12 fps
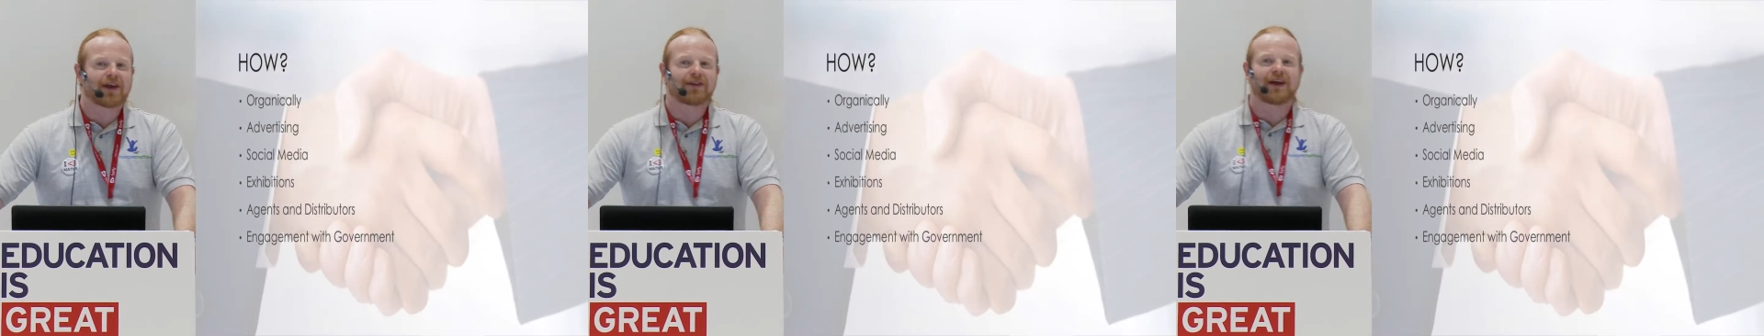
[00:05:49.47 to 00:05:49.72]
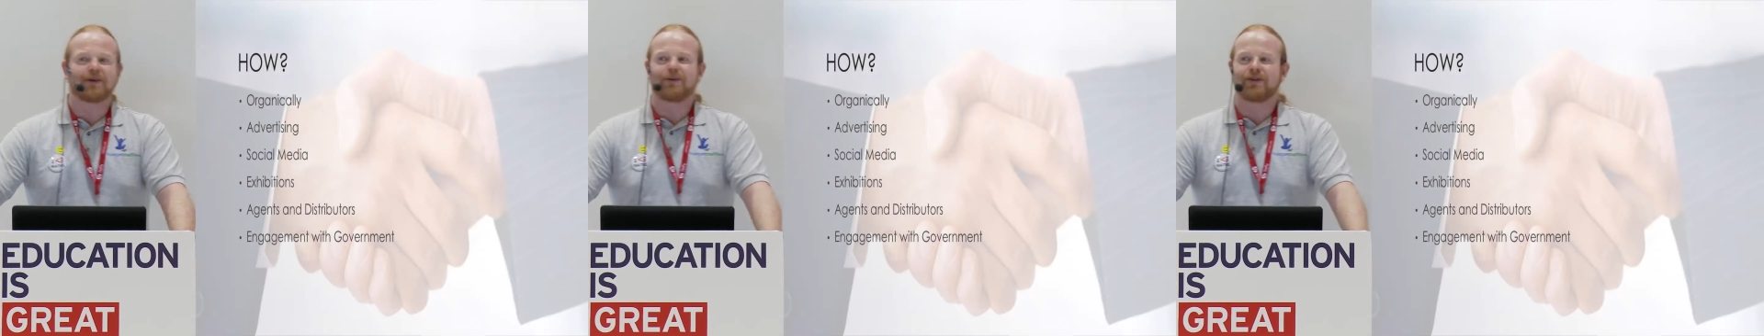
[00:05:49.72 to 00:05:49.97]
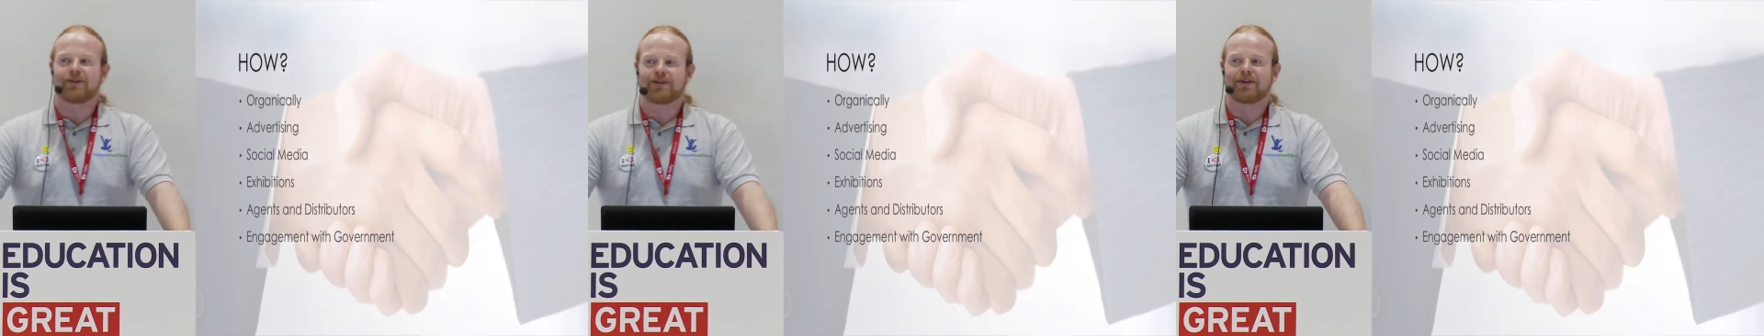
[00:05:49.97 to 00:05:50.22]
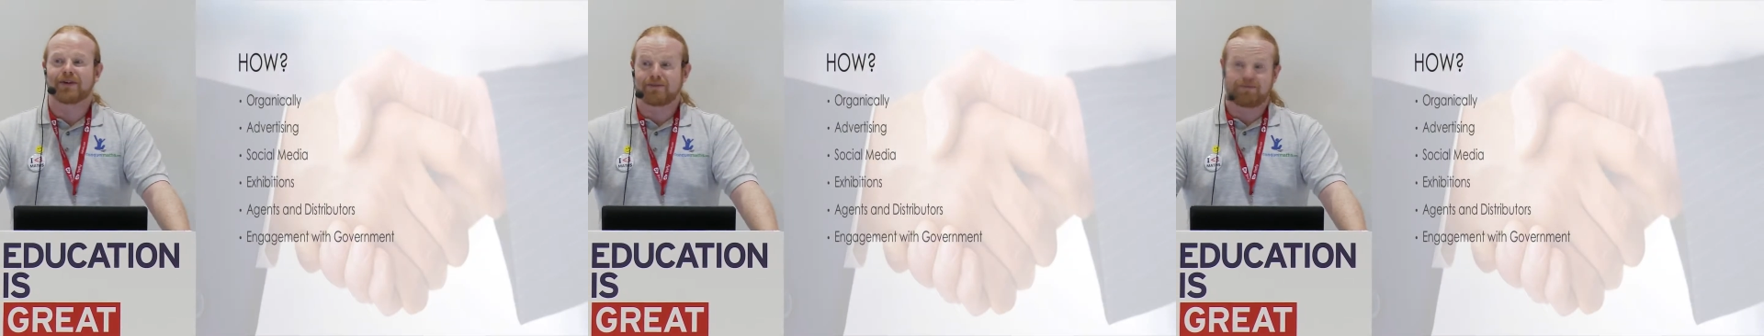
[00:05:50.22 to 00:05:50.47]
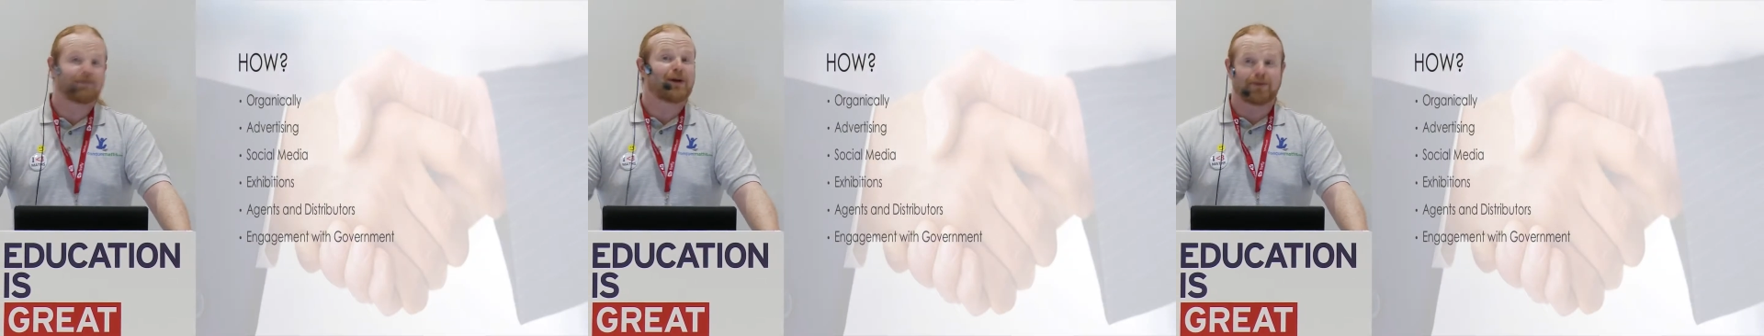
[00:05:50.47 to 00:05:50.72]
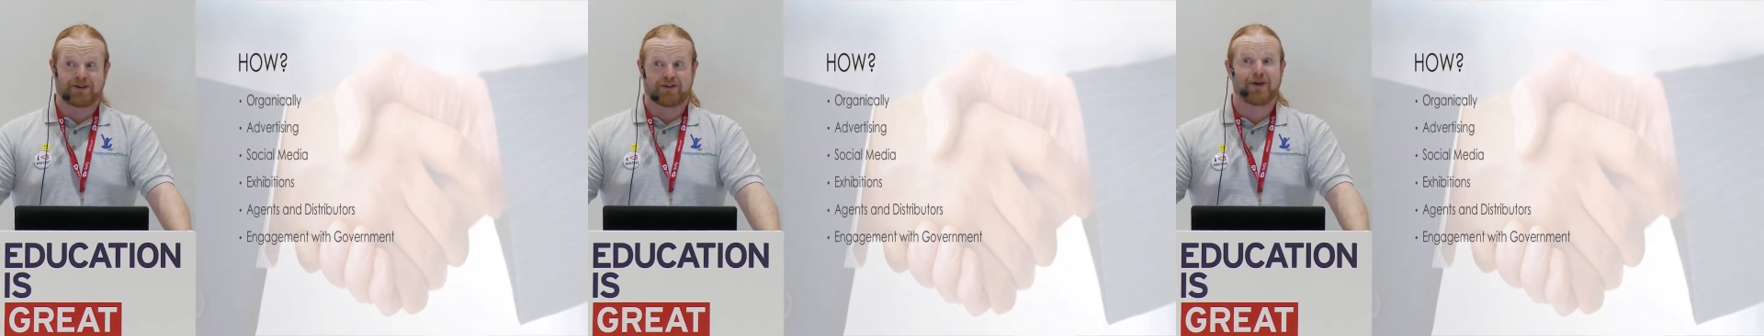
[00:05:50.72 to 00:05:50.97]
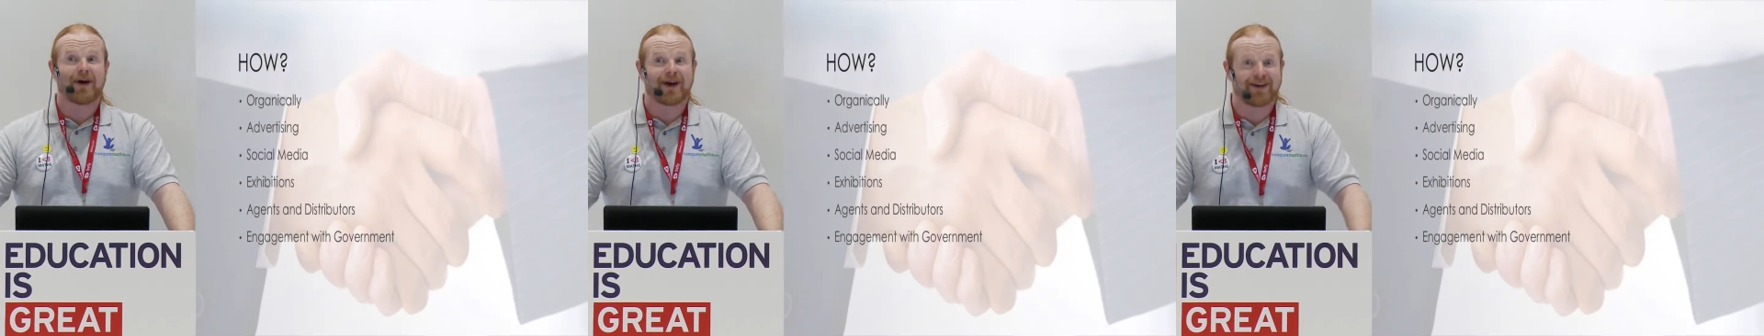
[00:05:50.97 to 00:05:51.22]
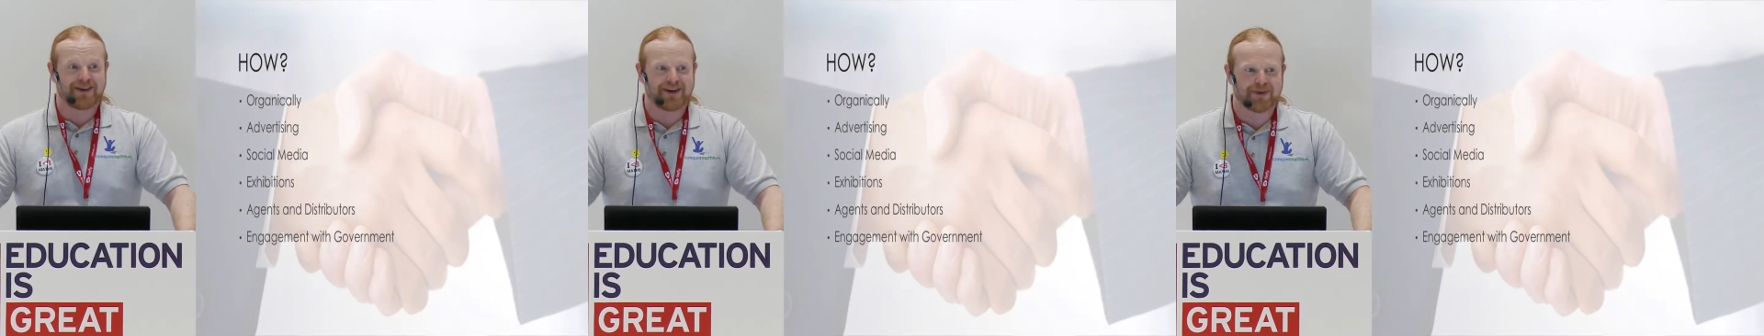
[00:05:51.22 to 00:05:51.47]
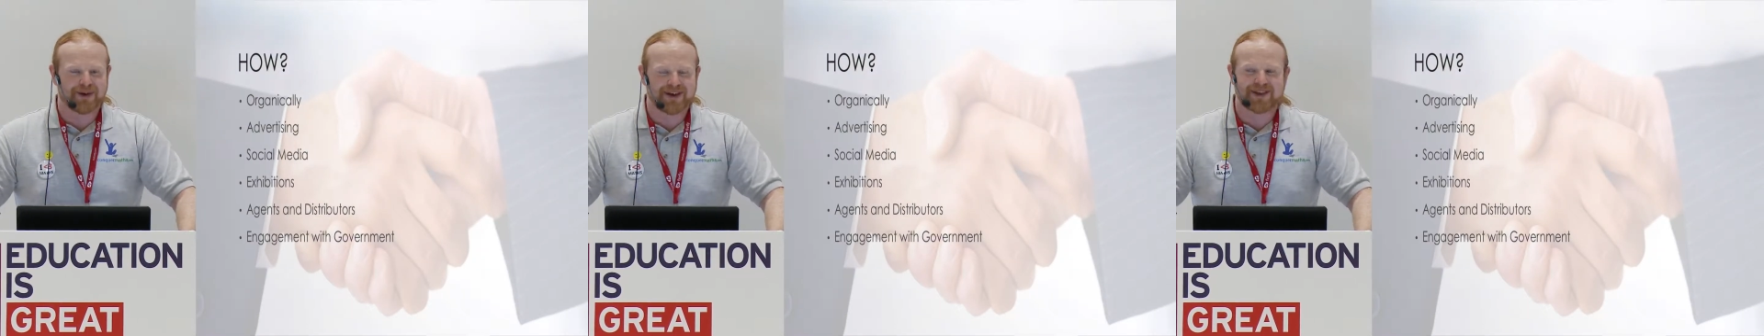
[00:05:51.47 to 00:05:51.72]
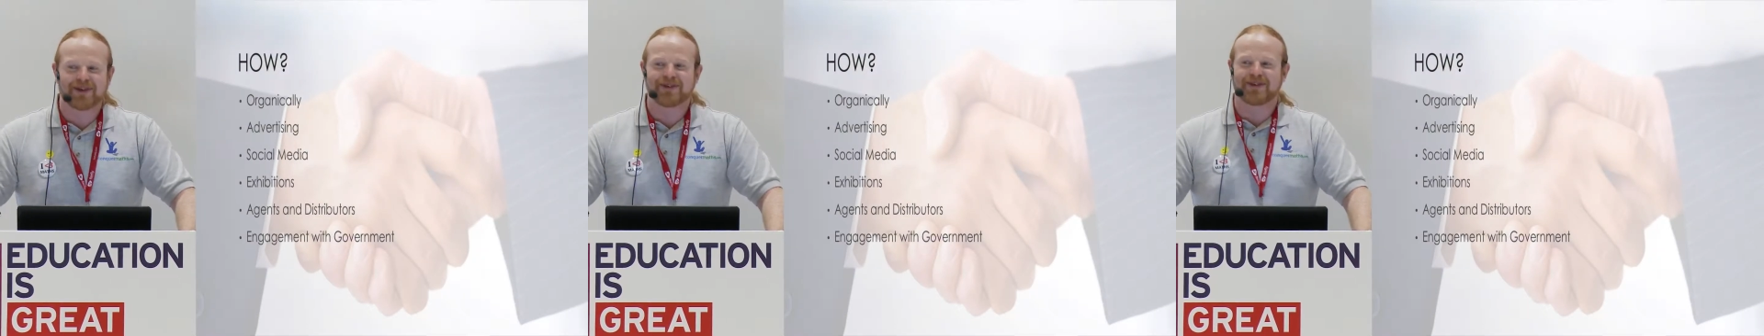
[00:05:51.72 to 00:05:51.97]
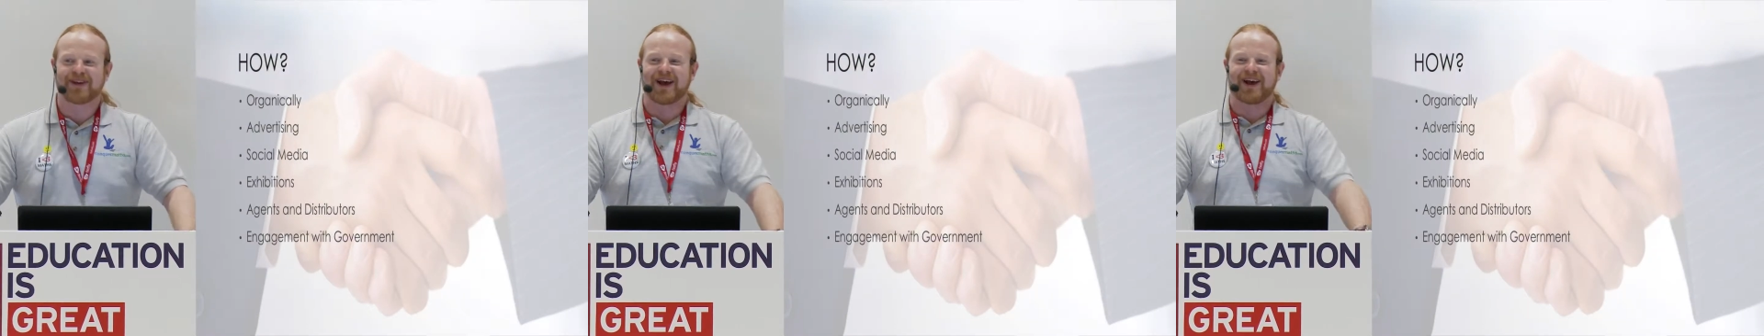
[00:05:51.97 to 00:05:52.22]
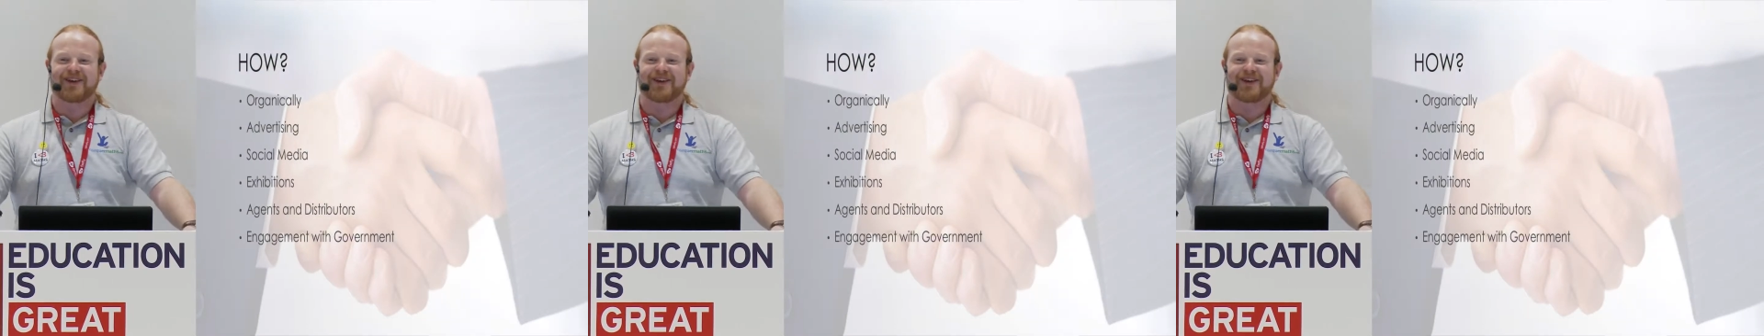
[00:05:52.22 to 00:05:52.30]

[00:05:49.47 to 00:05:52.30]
that was, well, we tried anyway, that was